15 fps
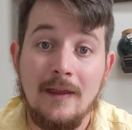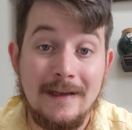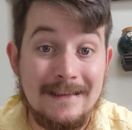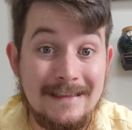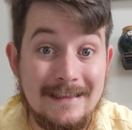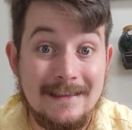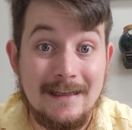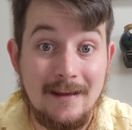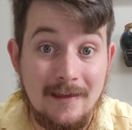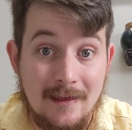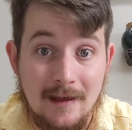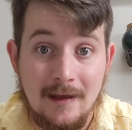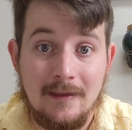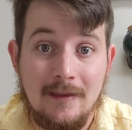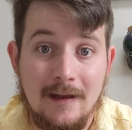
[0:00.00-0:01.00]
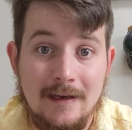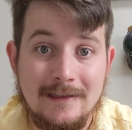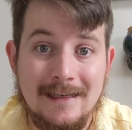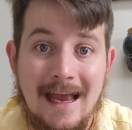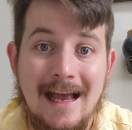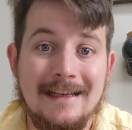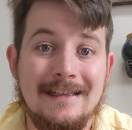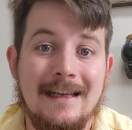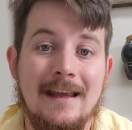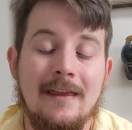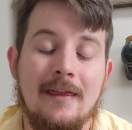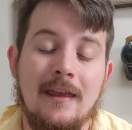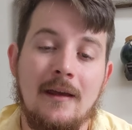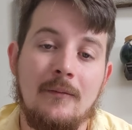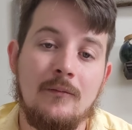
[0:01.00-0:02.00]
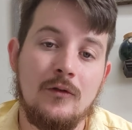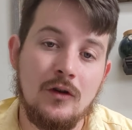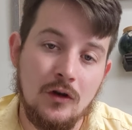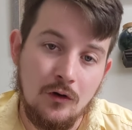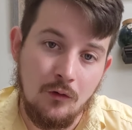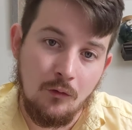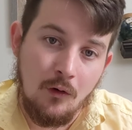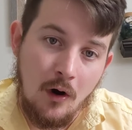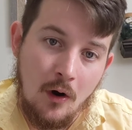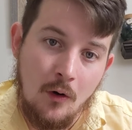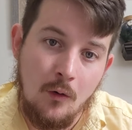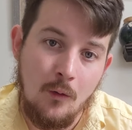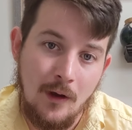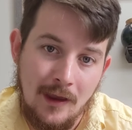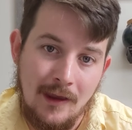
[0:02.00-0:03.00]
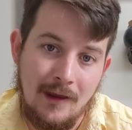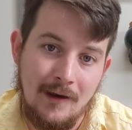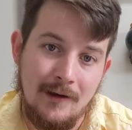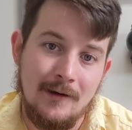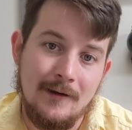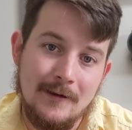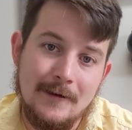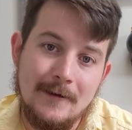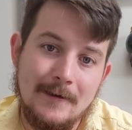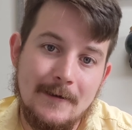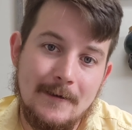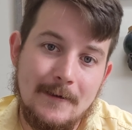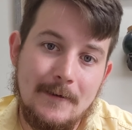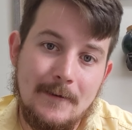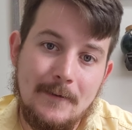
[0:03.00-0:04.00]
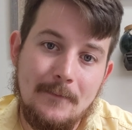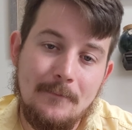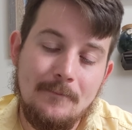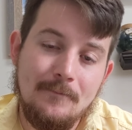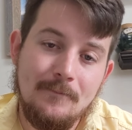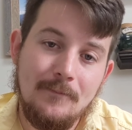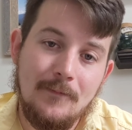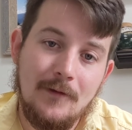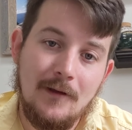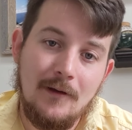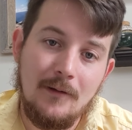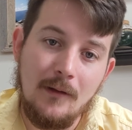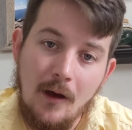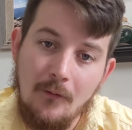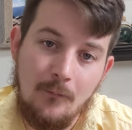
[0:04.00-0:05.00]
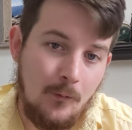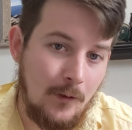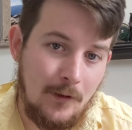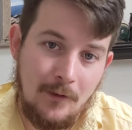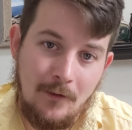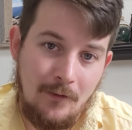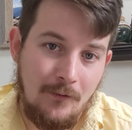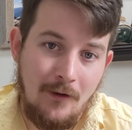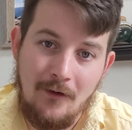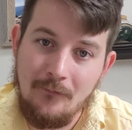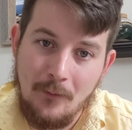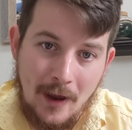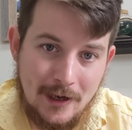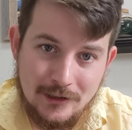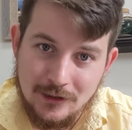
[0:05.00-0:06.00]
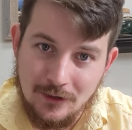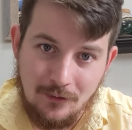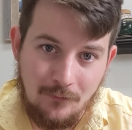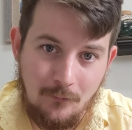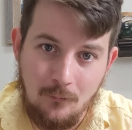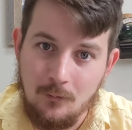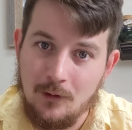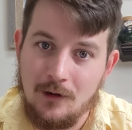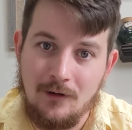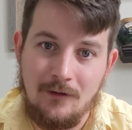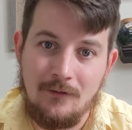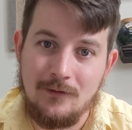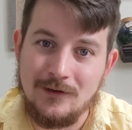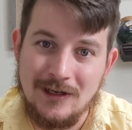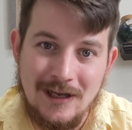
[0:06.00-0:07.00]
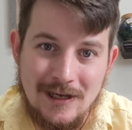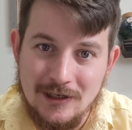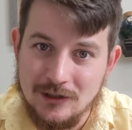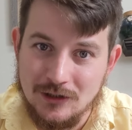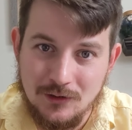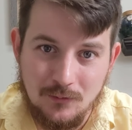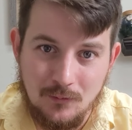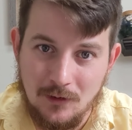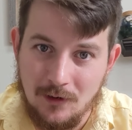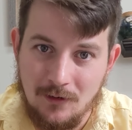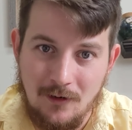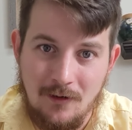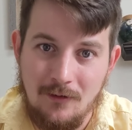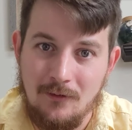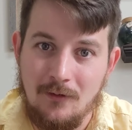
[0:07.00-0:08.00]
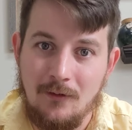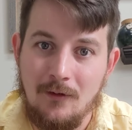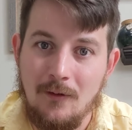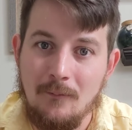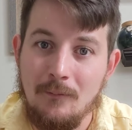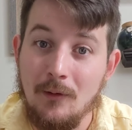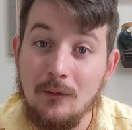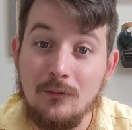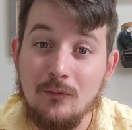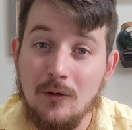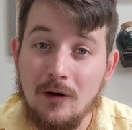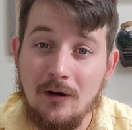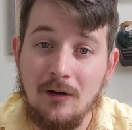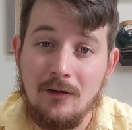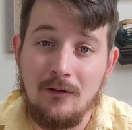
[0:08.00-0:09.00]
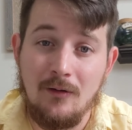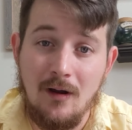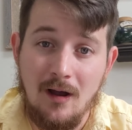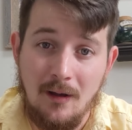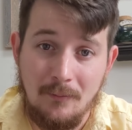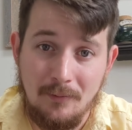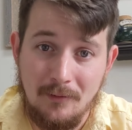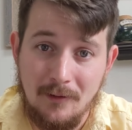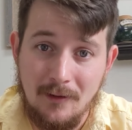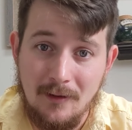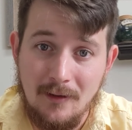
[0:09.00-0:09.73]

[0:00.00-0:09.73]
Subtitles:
This is the thing that he's asking them to grow in. Love one another, have patience for one another, teach one another, build one another up,